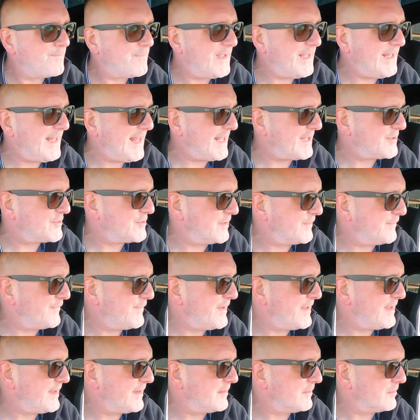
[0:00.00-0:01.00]
electric
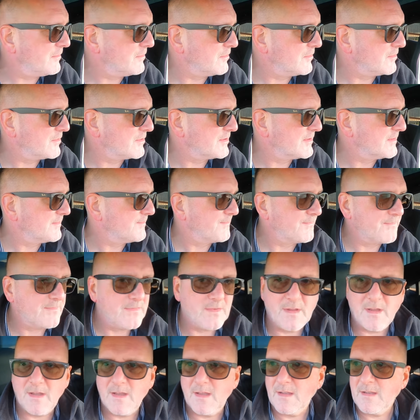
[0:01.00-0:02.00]
vehicles
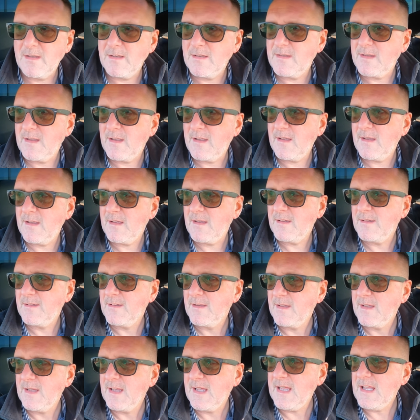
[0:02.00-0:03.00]
and
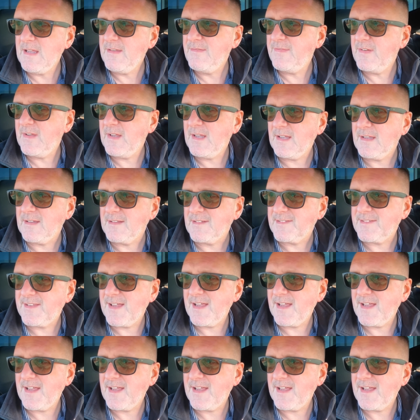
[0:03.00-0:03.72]
EVs,